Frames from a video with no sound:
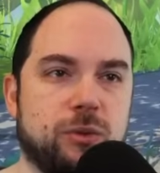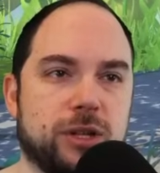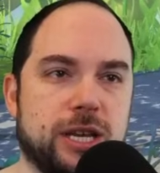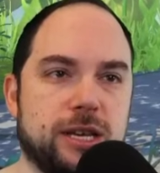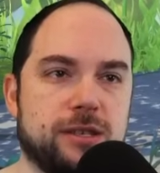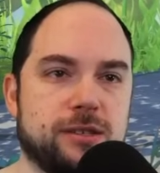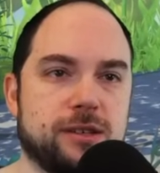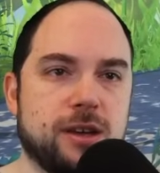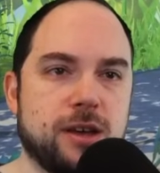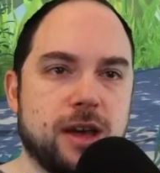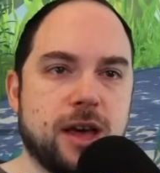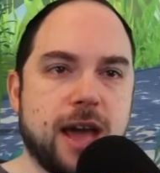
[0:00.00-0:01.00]
released
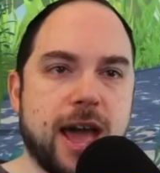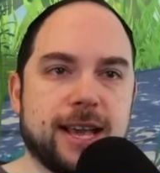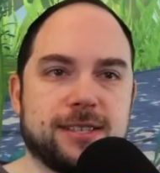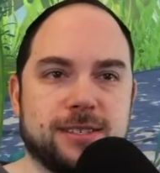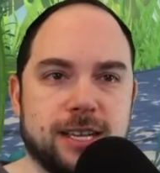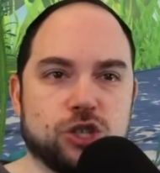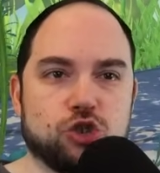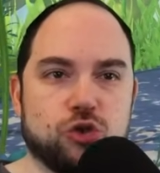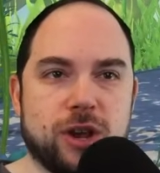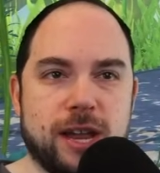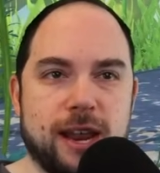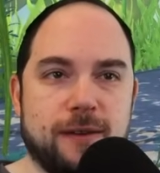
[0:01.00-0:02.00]
a
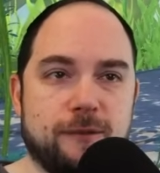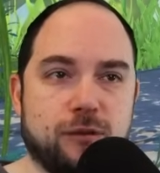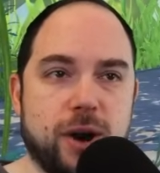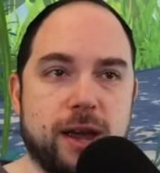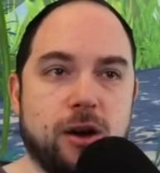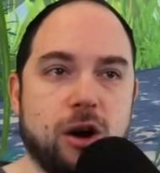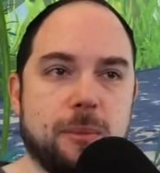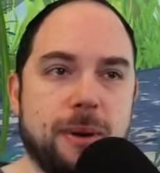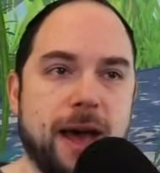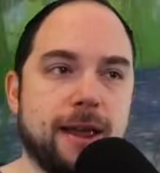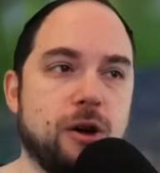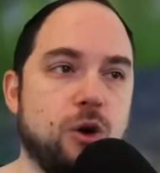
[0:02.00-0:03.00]
Sindri and Fregar
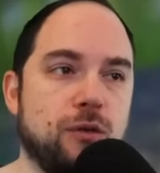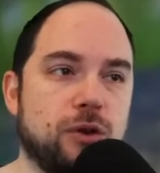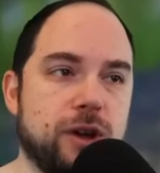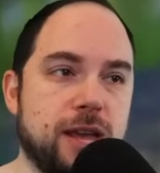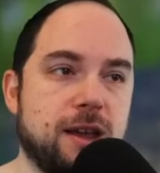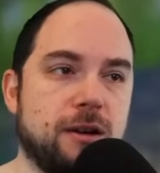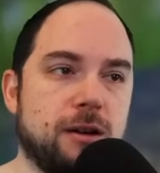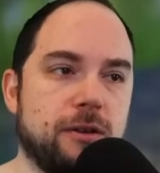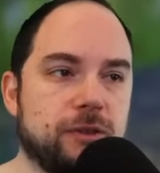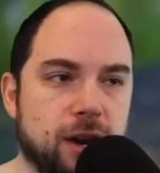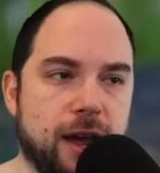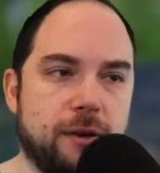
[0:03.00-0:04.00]
pet over here,
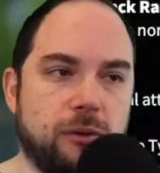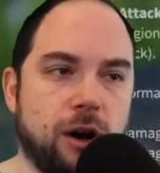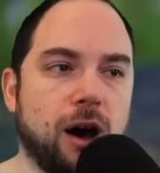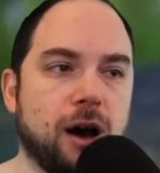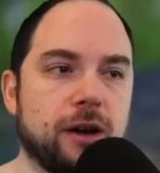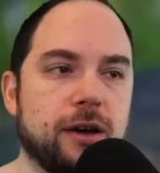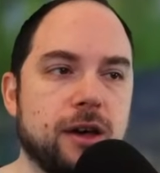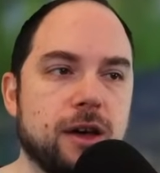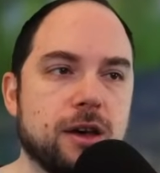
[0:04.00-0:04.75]
the Night Rock.